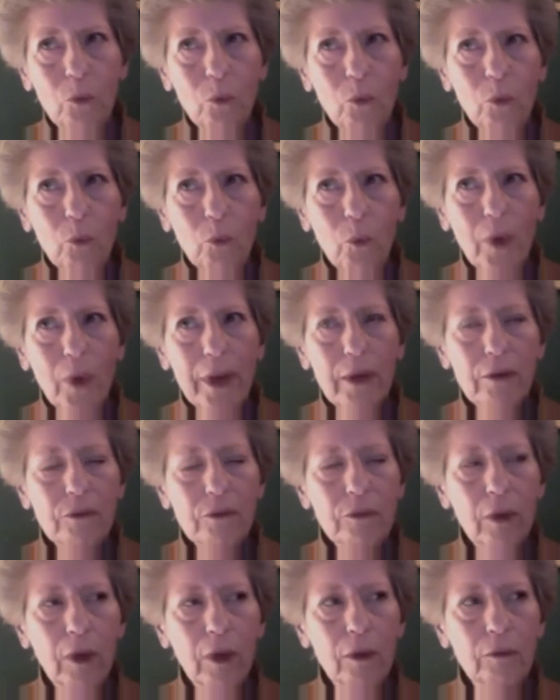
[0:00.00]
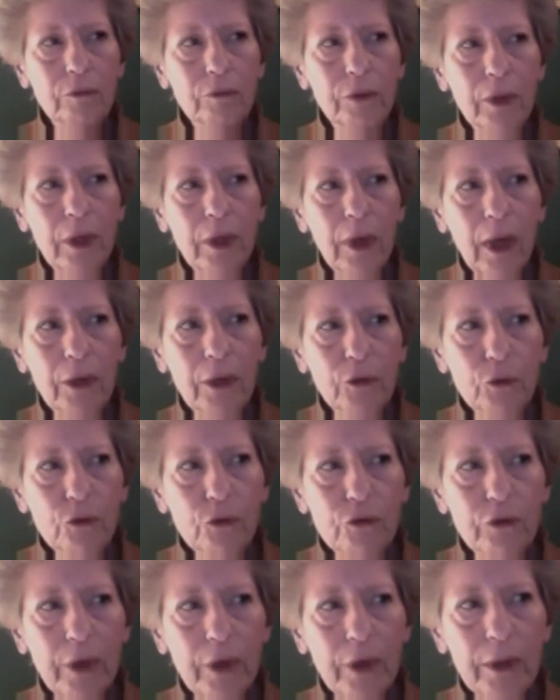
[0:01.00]
ways of
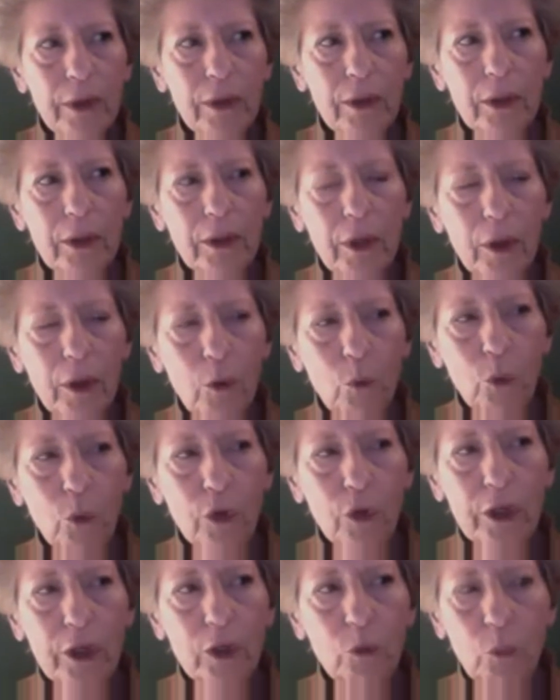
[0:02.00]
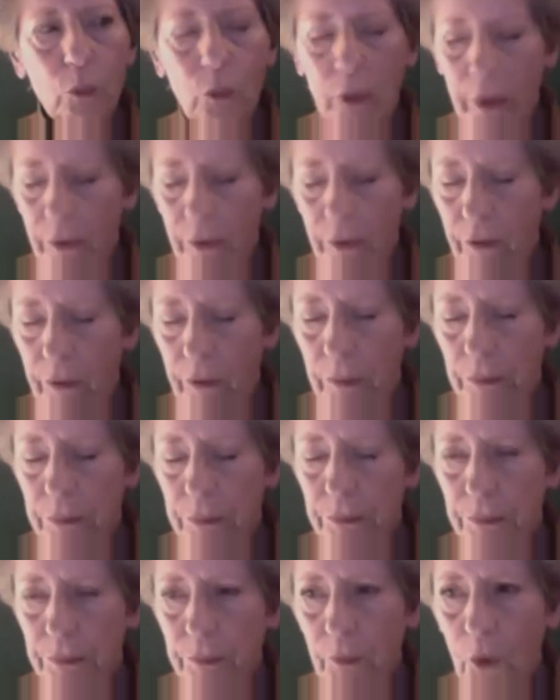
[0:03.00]
understanding and working with
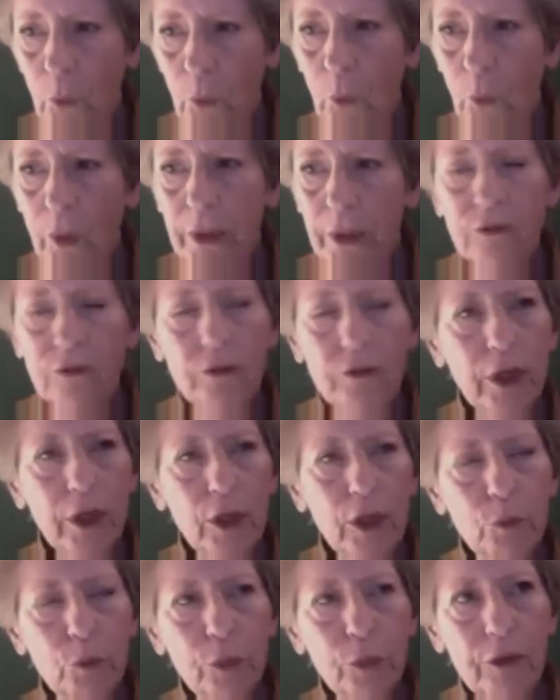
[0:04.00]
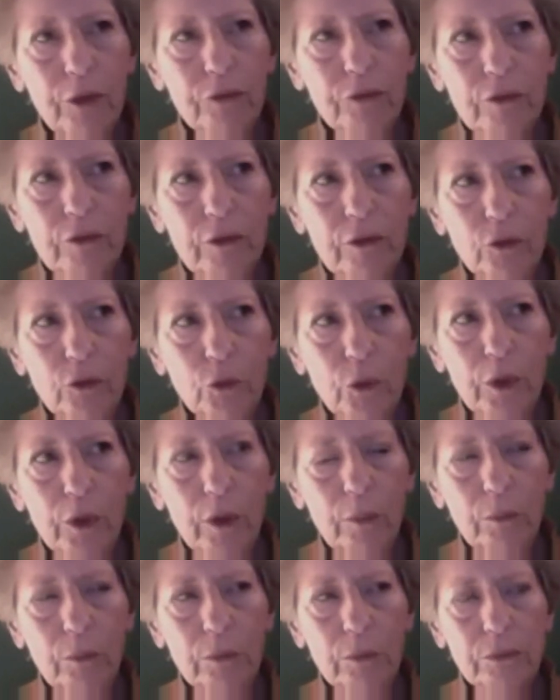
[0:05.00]
what is taking place in the
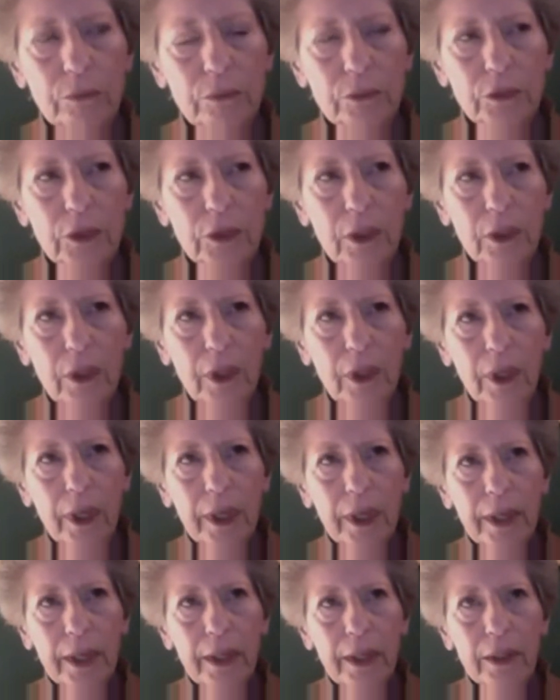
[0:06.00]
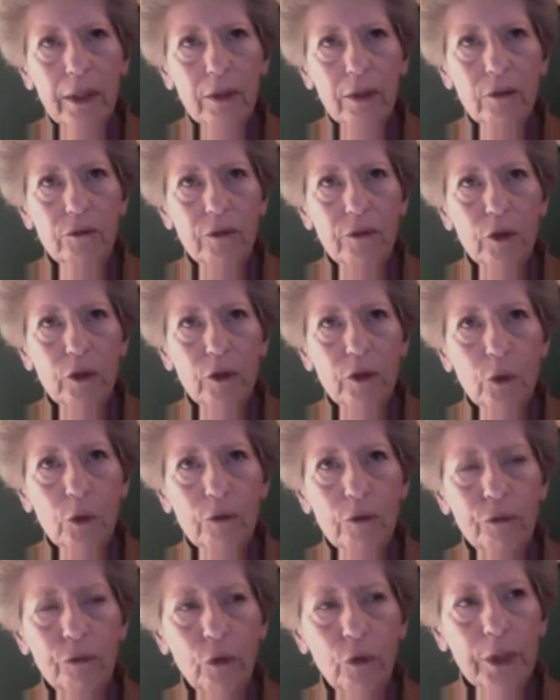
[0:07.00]
dream. It is that you
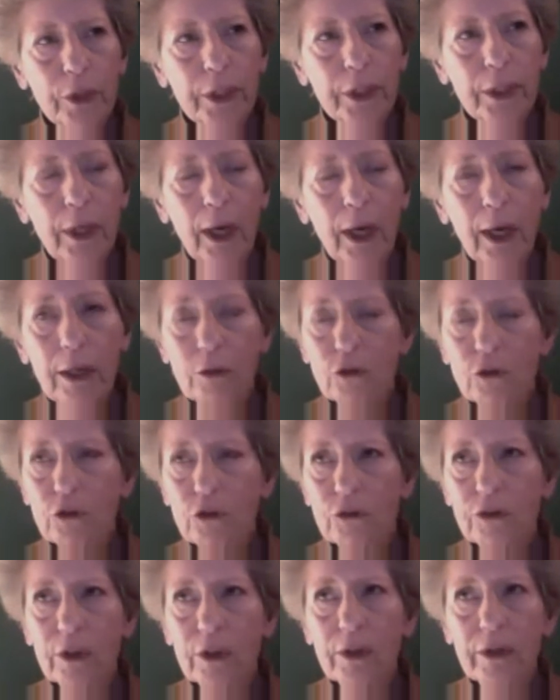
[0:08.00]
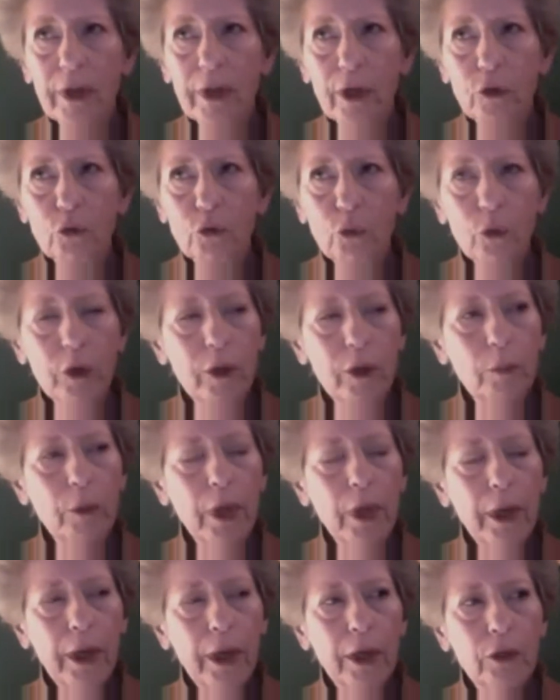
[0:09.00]
are fully conscious in that dream
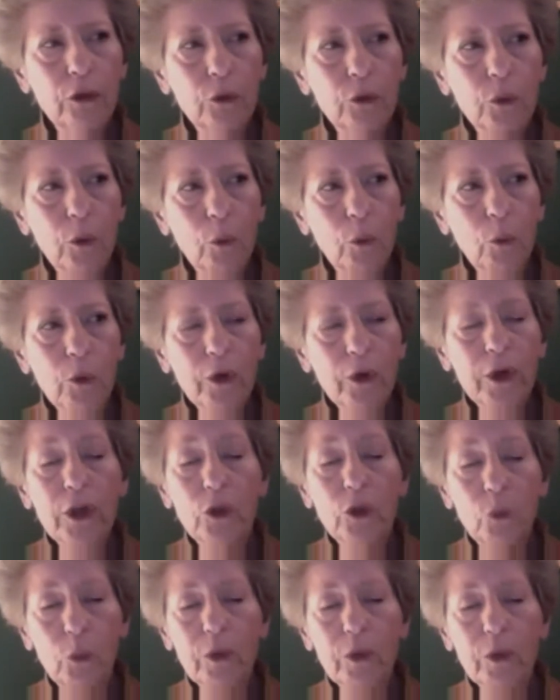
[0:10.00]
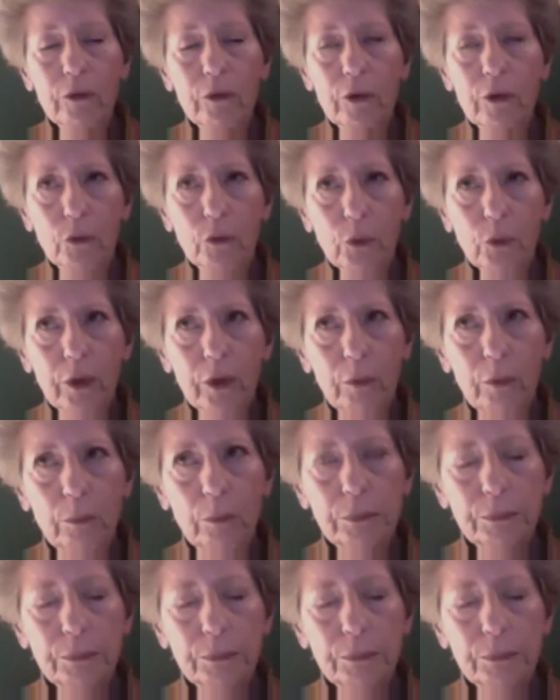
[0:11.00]
and you are working with the dream.